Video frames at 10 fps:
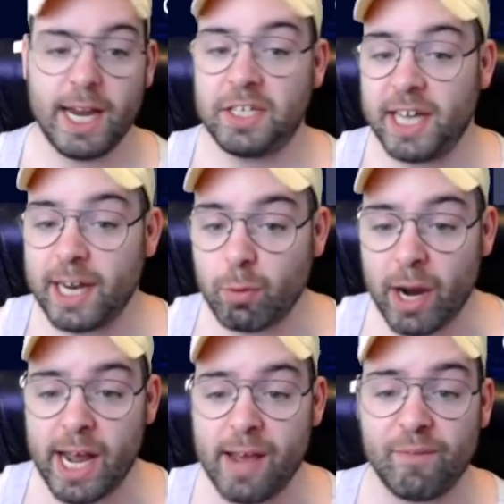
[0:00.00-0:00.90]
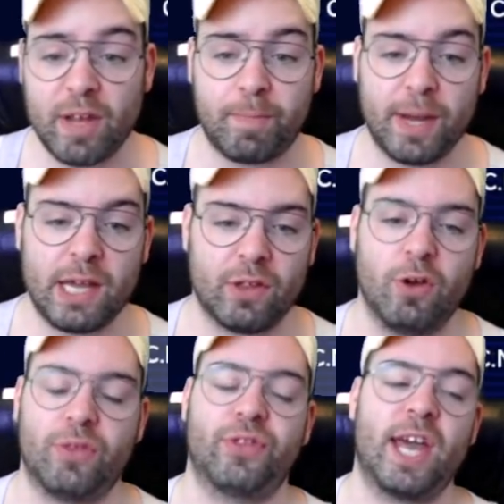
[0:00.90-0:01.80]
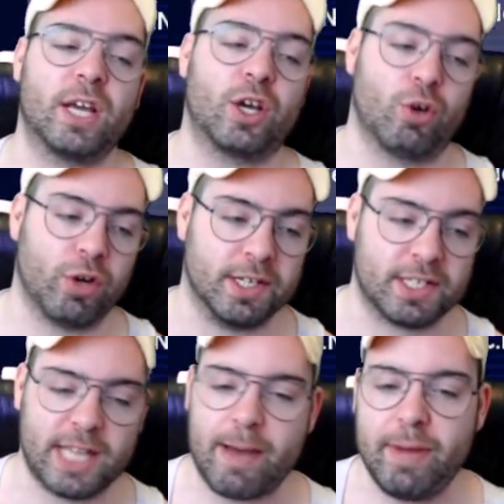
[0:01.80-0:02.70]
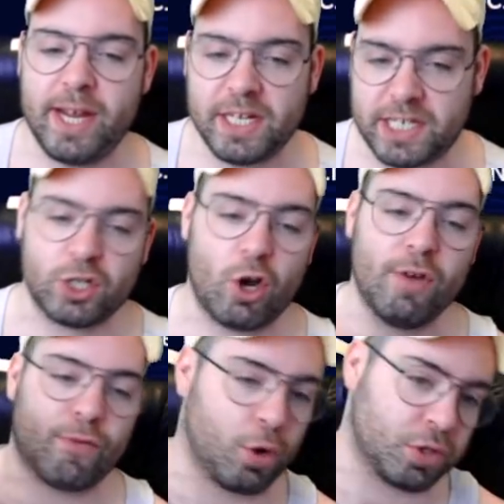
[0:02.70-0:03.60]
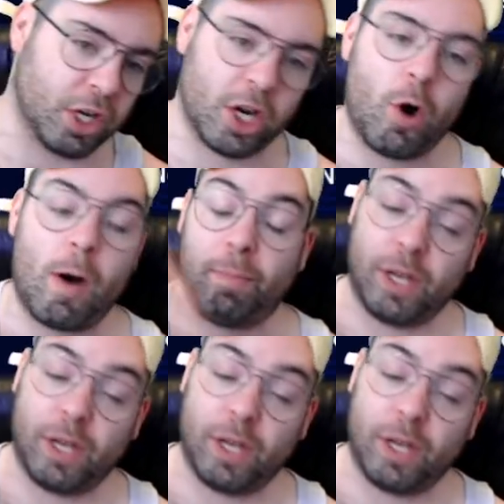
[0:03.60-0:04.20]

He did win MVP though, thank goodness. That means his overall is gonna go up a